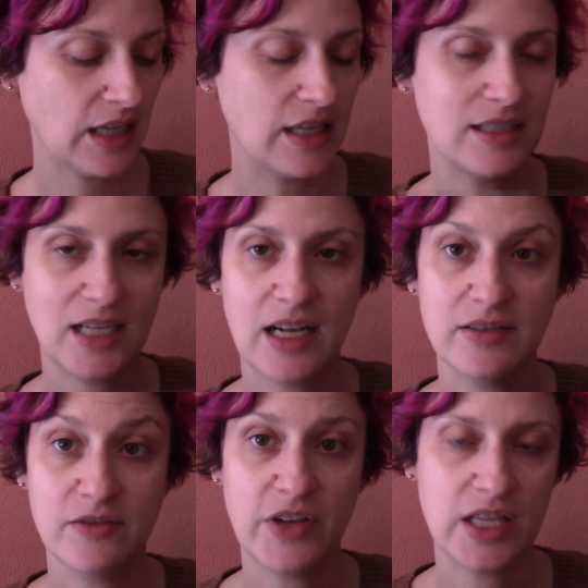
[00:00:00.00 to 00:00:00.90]
and
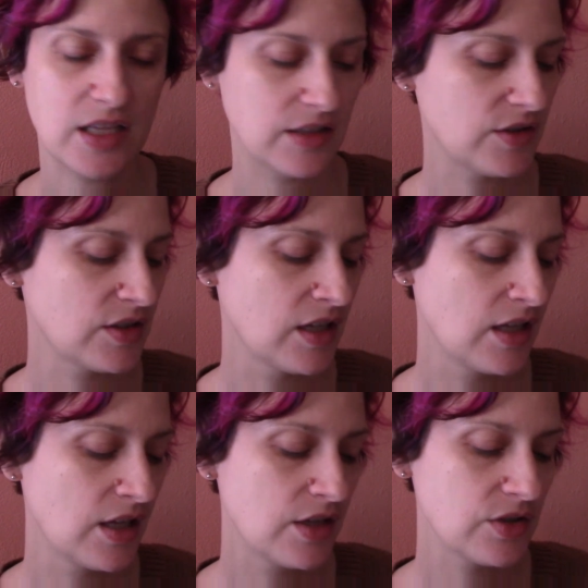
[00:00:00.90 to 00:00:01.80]
test fit this
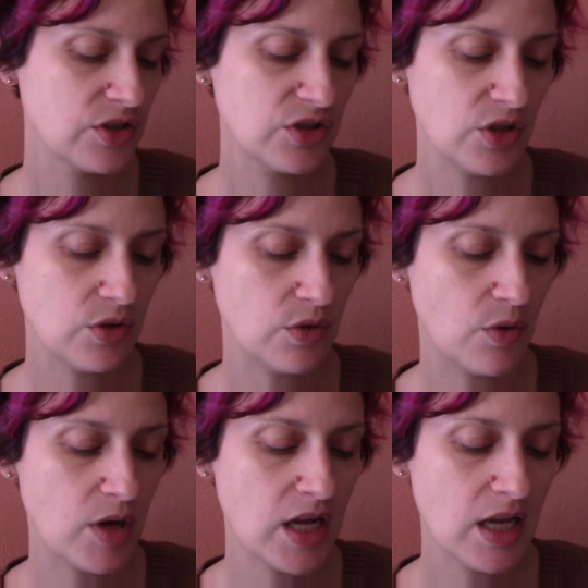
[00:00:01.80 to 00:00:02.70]

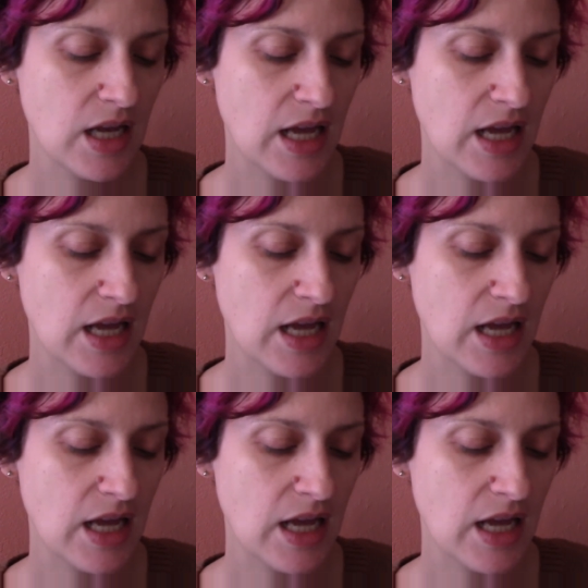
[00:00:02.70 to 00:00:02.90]
soon,